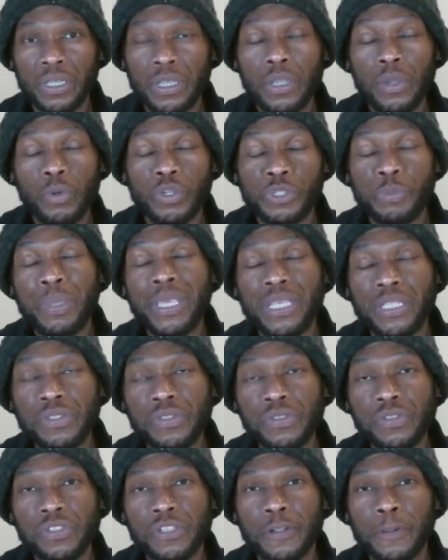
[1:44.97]
which
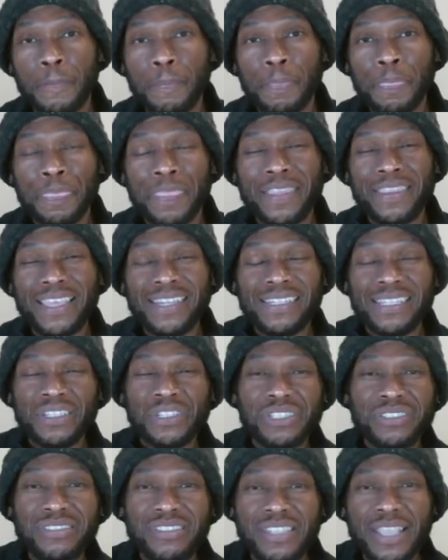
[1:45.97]
means that that
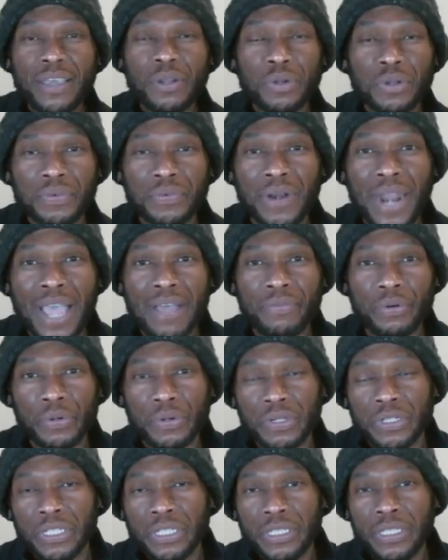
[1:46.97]
deal is dead on
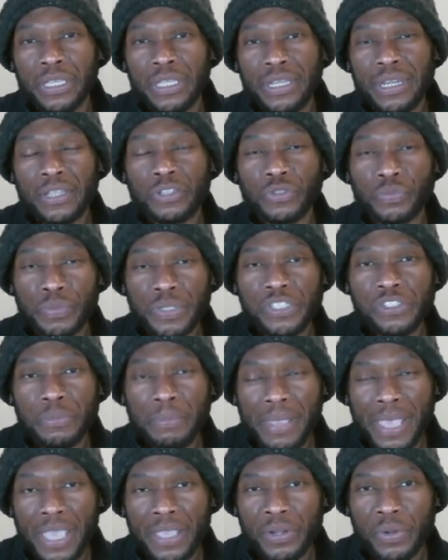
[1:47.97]
arrival. Now, Theresa
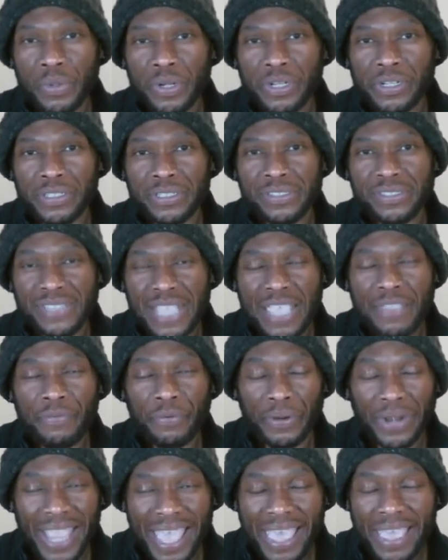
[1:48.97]
May, in order to save
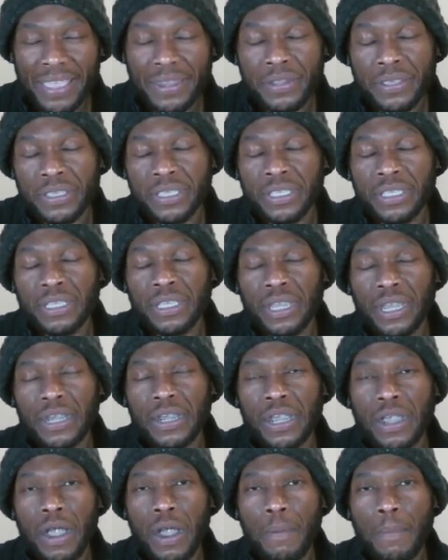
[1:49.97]
her head,
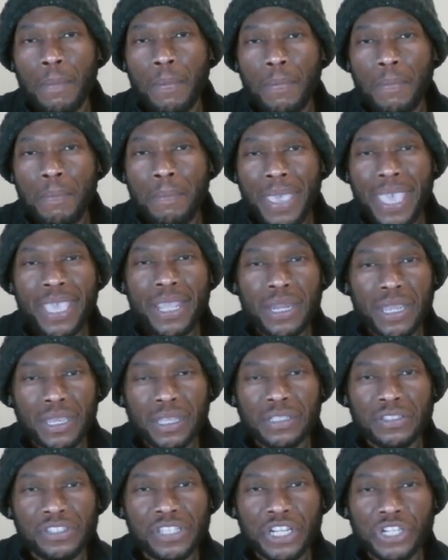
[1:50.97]
made a
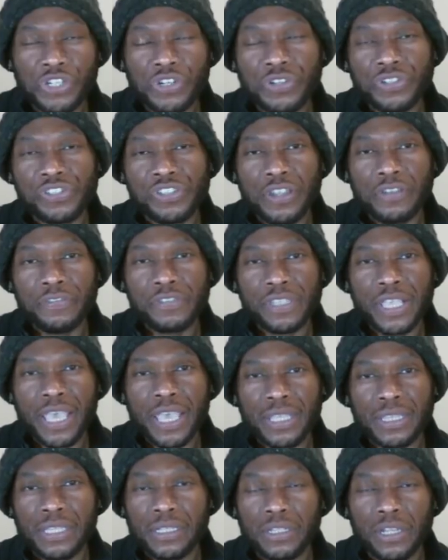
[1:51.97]
concession herself
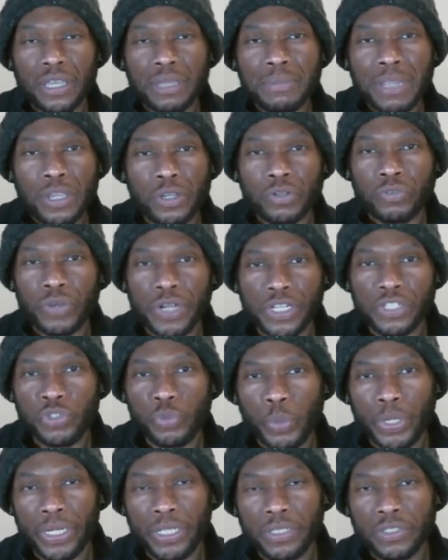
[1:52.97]
saying that, look, I'm not going to run in
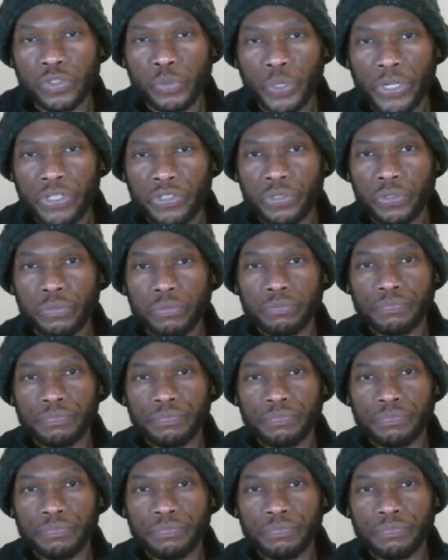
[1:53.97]
2022.